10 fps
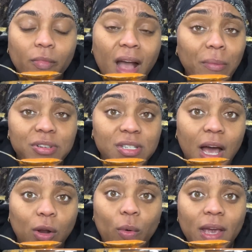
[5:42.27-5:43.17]
I was just
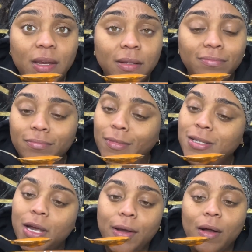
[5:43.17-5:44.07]
kind of winging it. It
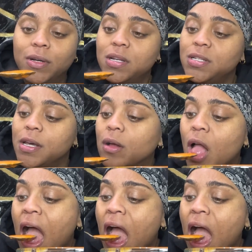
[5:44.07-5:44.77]
turned out good as hell.